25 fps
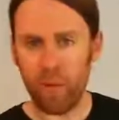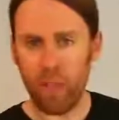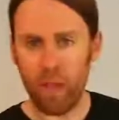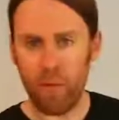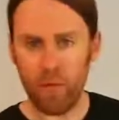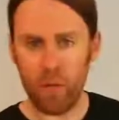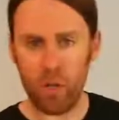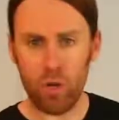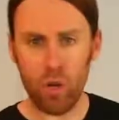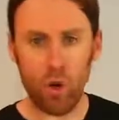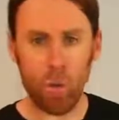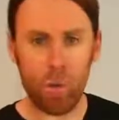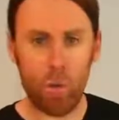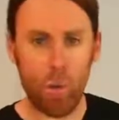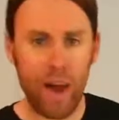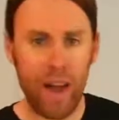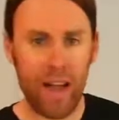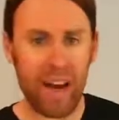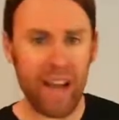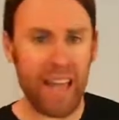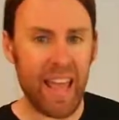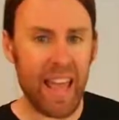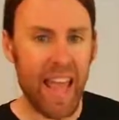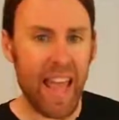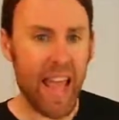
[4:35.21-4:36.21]
If you don't
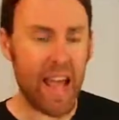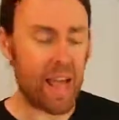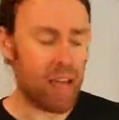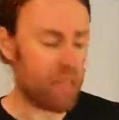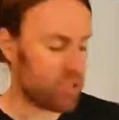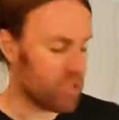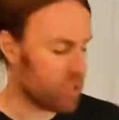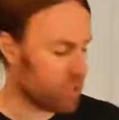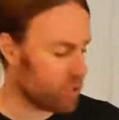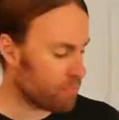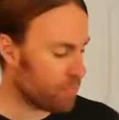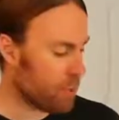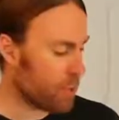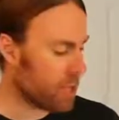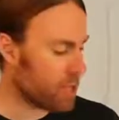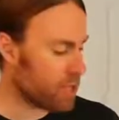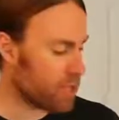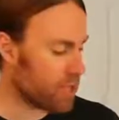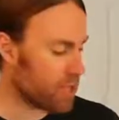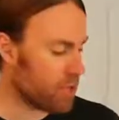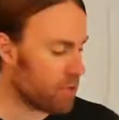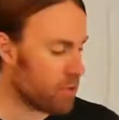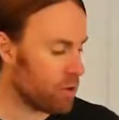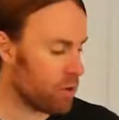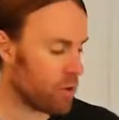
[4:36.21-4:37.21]
want it as
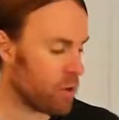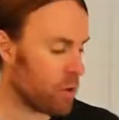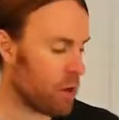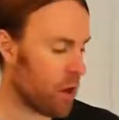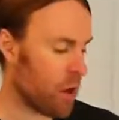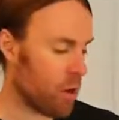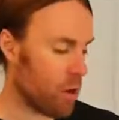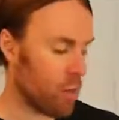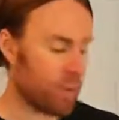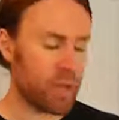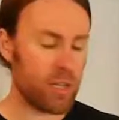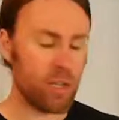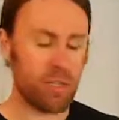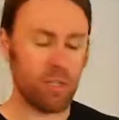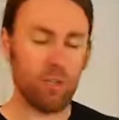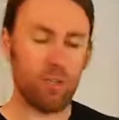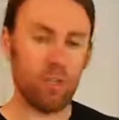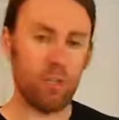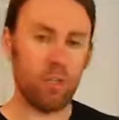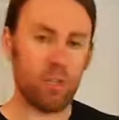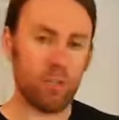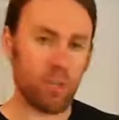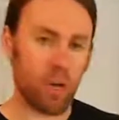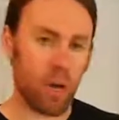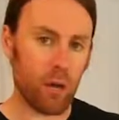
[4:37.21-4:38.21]
spicy, you could always
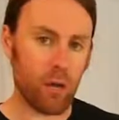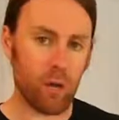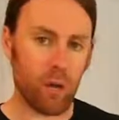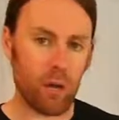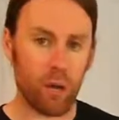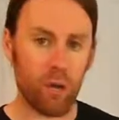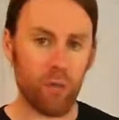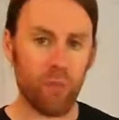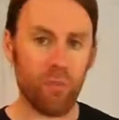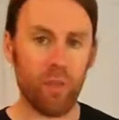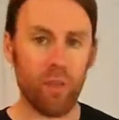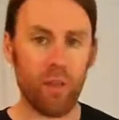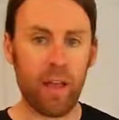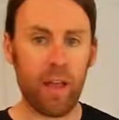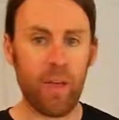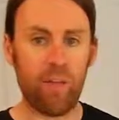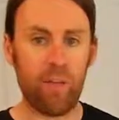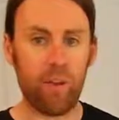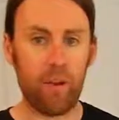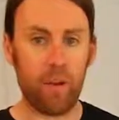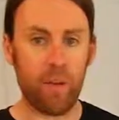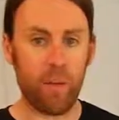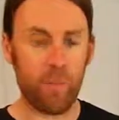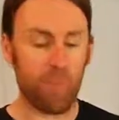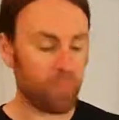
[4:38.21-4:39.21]
use another
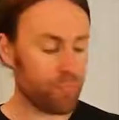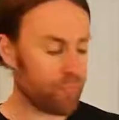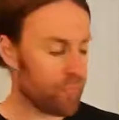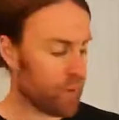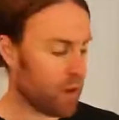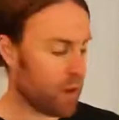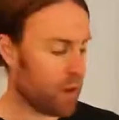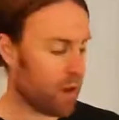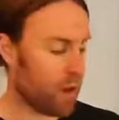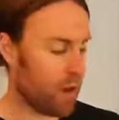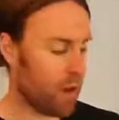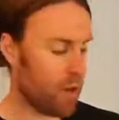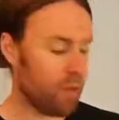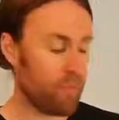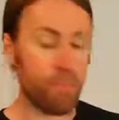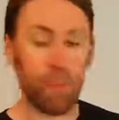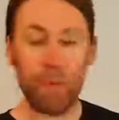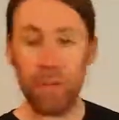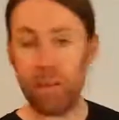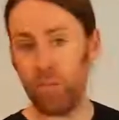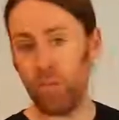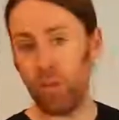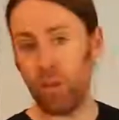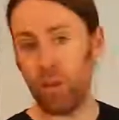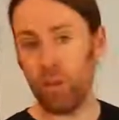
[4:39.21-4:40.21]
flavor of
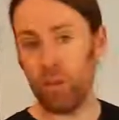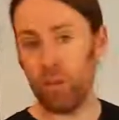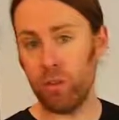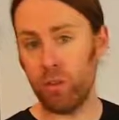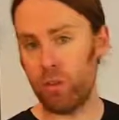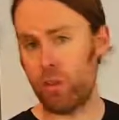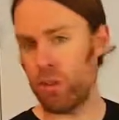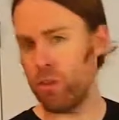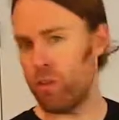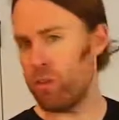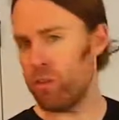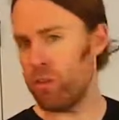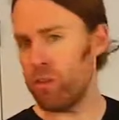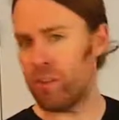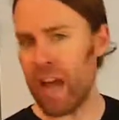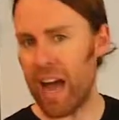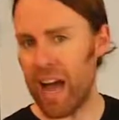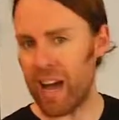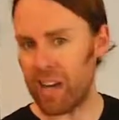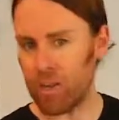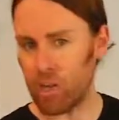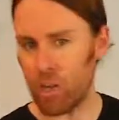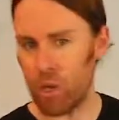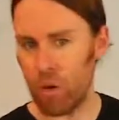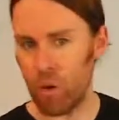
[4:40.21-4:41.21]
Beanfields. You could use
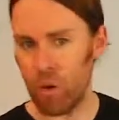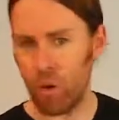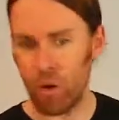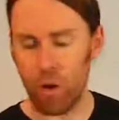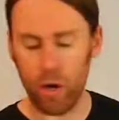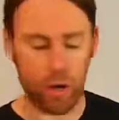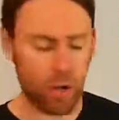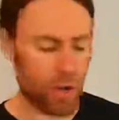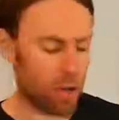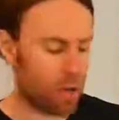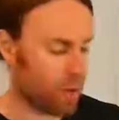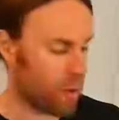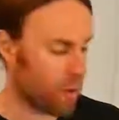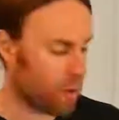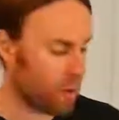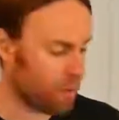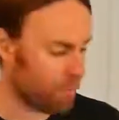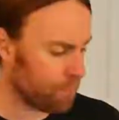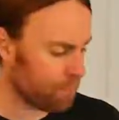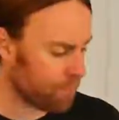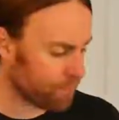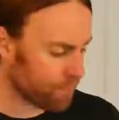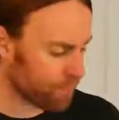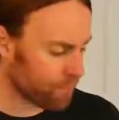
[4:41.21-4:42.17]
nacho or another one.